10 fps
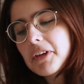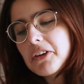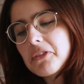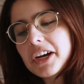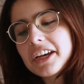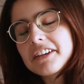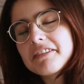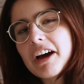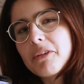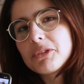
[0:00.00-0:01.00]
Great,
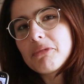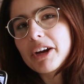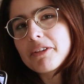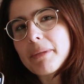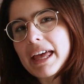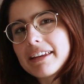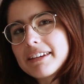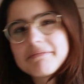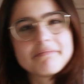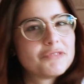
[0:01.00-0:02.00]
I would
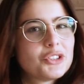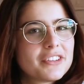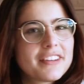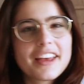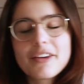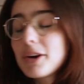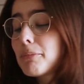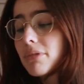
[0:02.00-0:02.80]
recommend just saying great